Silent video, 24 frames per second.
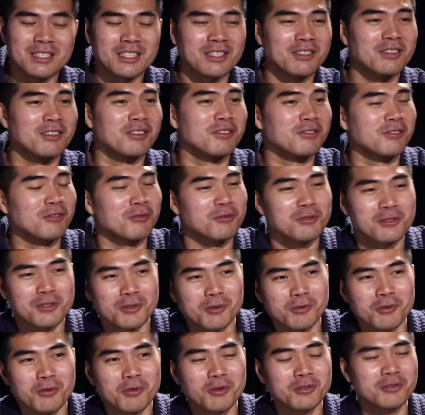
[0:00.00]
either through
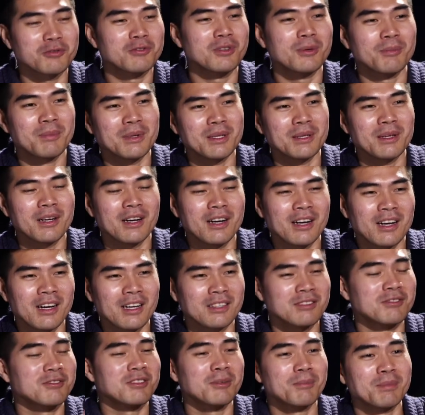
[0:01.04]
school or to the
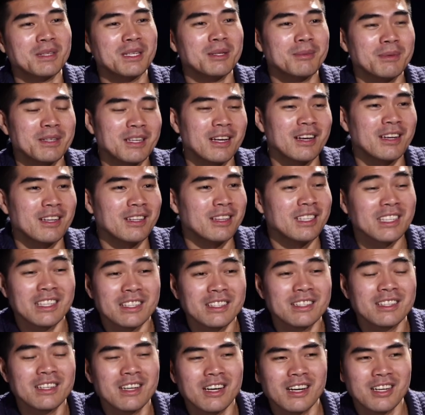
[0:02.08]
PBA league,
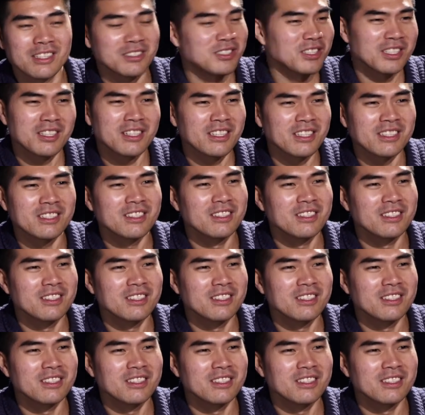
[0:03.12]
G League?